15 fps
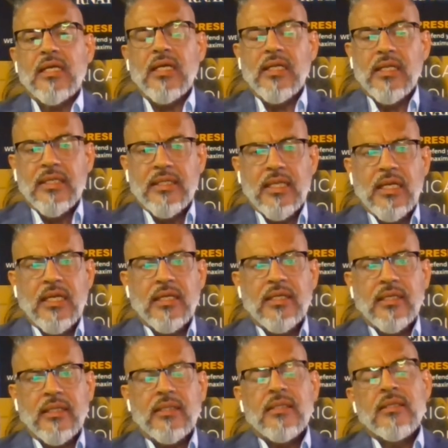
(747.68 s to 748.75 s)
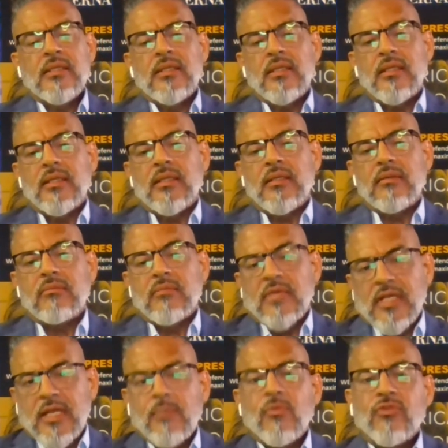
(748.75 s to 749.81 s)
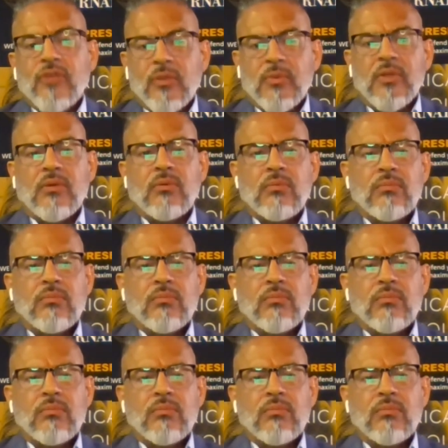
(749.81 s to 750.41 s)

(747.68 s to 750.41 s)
clientela que hemos servido.